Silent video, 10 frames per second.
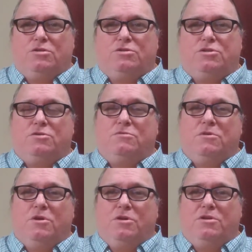to
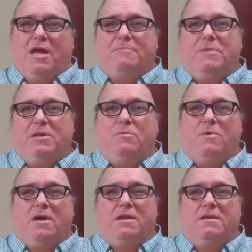not be
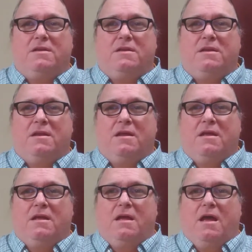one
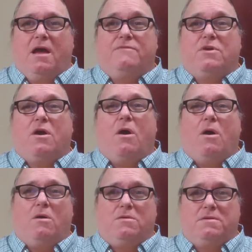of the
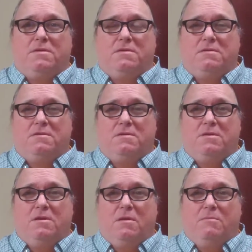called,
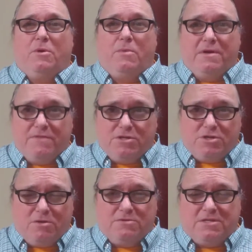but one of the
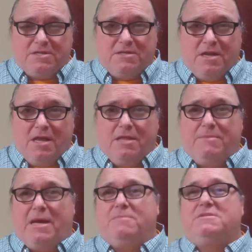chosen. The
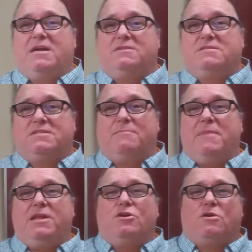Bible tells us that
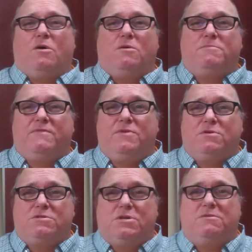many are called, but few
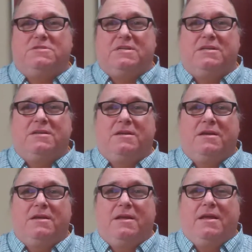are chosen.
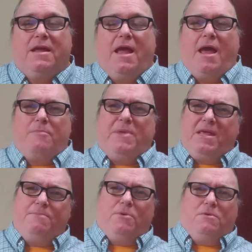And
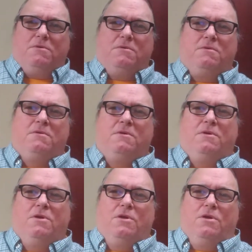people
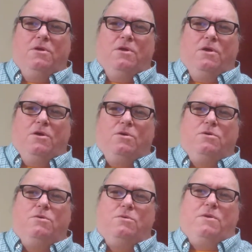
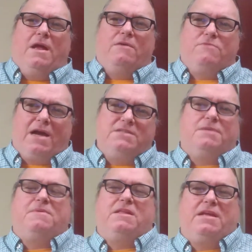who rise
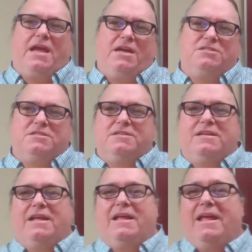up to the occasion
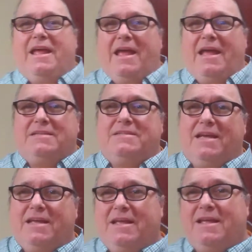and say,